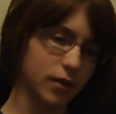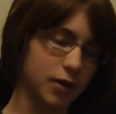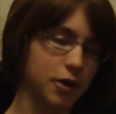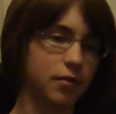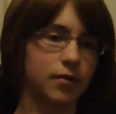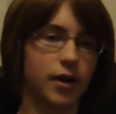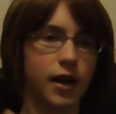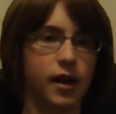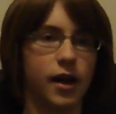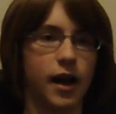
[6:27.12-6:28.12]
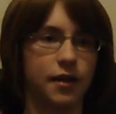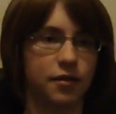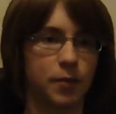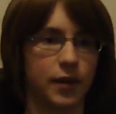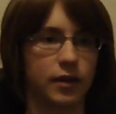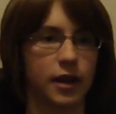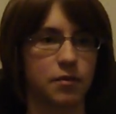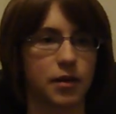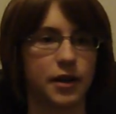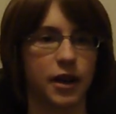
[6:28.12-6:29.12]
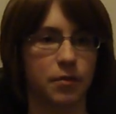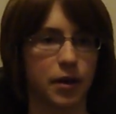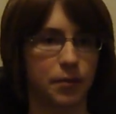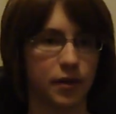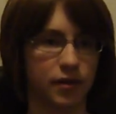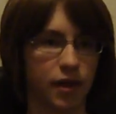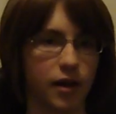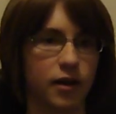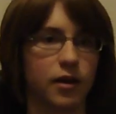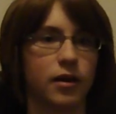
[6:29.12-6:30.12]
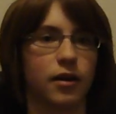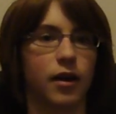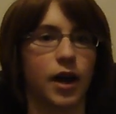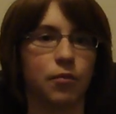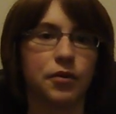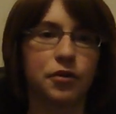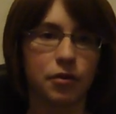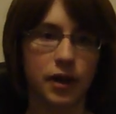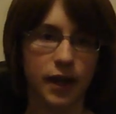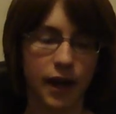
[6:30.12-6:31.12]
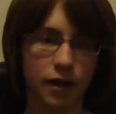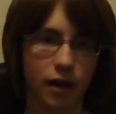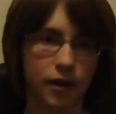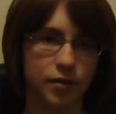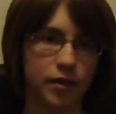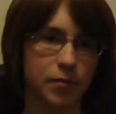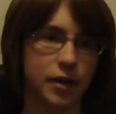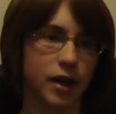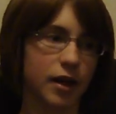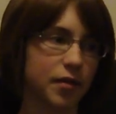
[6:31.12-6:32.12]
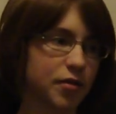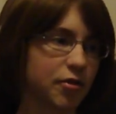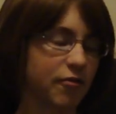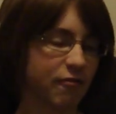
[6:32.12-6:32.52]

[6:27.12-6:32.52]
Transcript: you know, I spent a lot of money on my PC. I wouldn't do it again, honestly, because